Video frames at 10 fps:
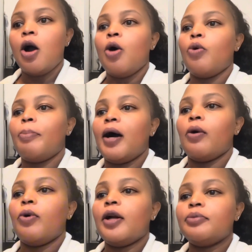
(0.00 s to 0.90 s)
But
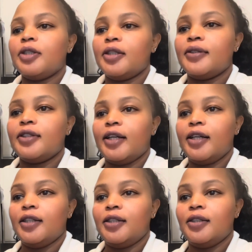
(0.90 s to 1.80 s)
what I'm trying to say
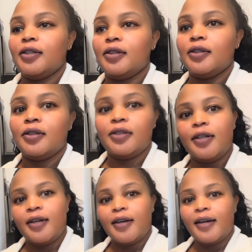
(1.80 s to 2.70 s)
is,
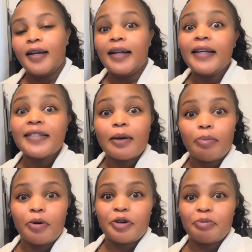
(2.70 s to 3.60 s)
let's
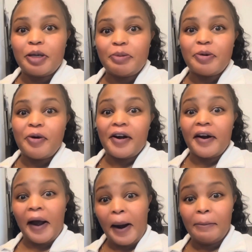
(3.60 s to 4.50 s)
support people who are
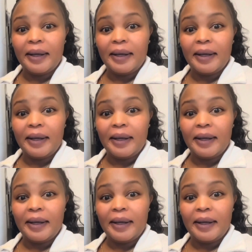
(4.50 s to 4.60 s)
happy.